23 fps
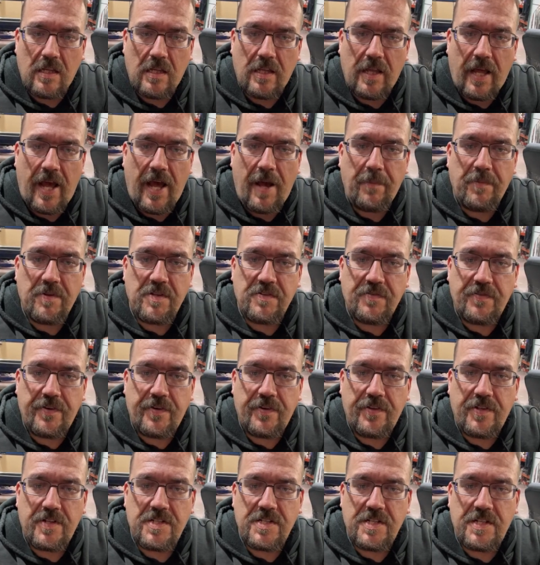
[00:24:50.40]
atmosphere
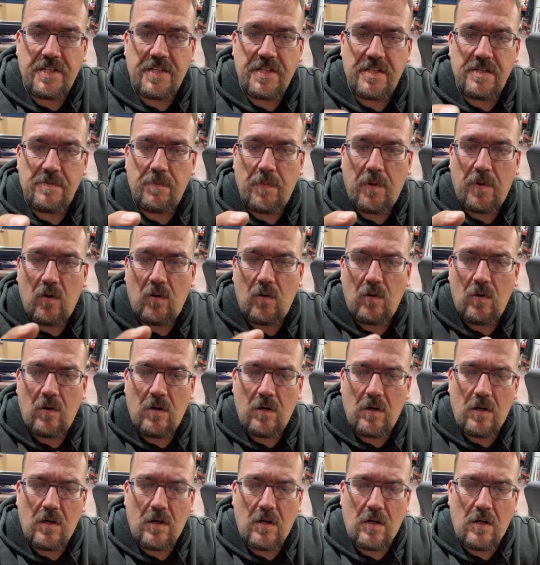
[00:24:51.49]
that's in this bowl,
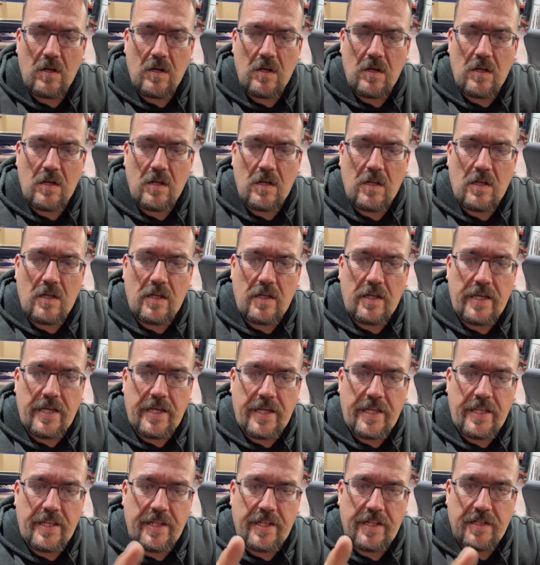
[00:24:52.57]

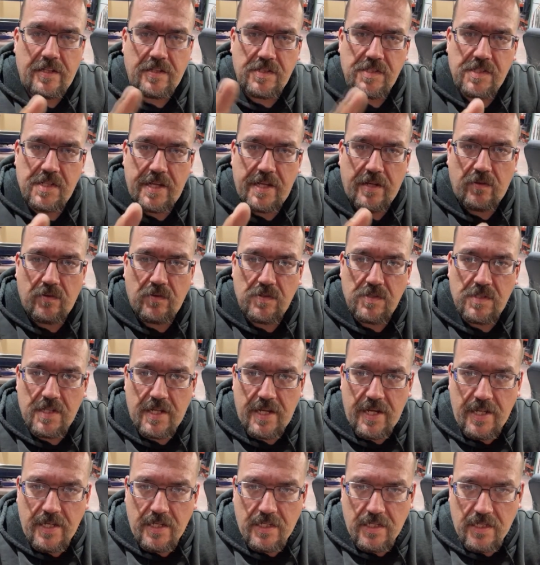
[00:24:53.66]
and it cycles
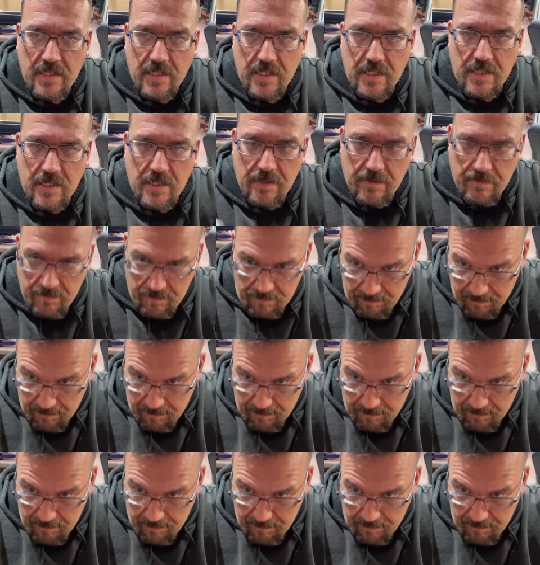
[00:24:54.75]
that. It